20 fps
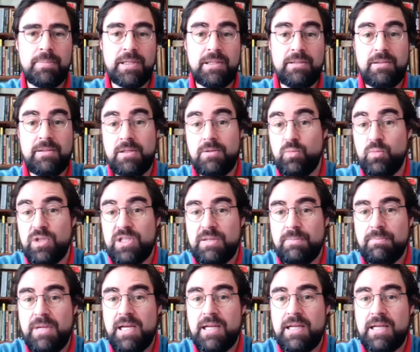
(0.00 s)
but
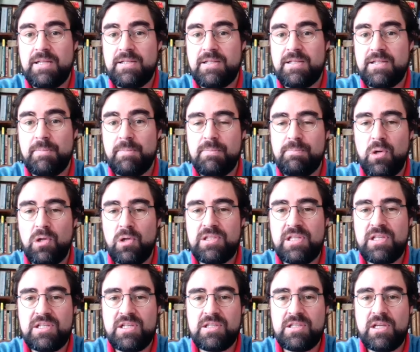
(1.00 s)
which in many cases the
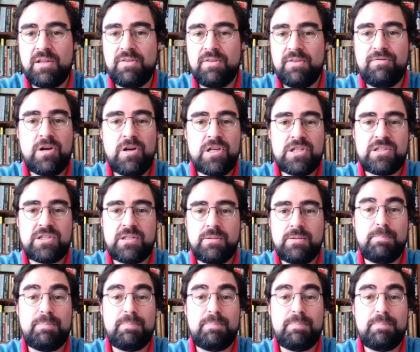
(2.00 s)
politicians are the first,